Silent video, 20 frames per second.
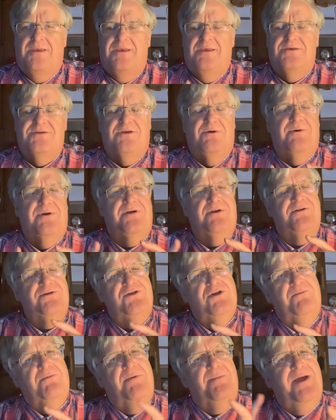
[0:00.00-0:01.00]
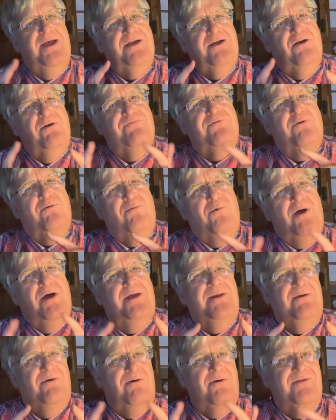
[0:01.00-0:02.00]
So a consumer might go for
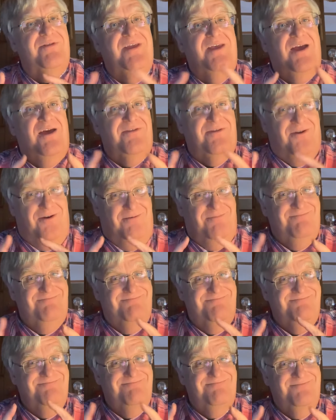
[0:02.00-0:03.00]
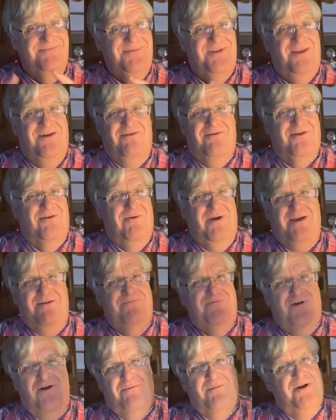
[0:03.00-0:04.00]
one or the other. A grain
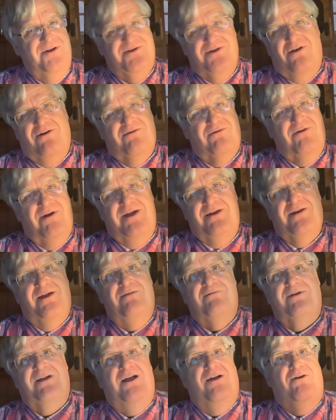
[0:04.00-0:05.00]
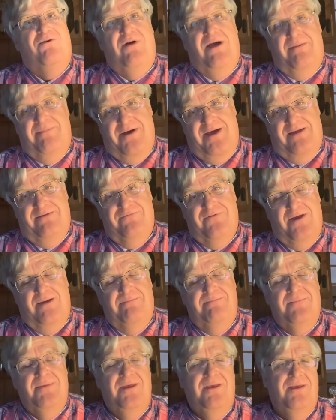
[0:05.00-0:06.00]
farmer, it's all grain. I don't care who I buy it from.
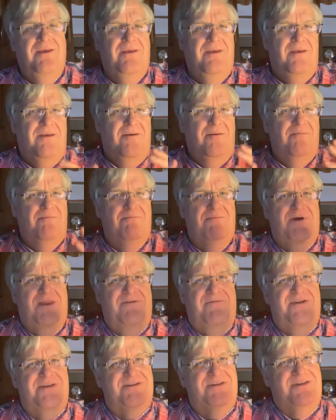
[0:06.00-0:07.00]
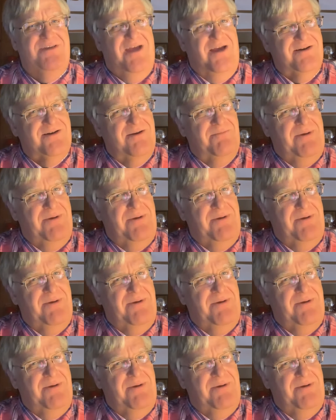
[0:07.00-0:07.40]
But if it's Dr.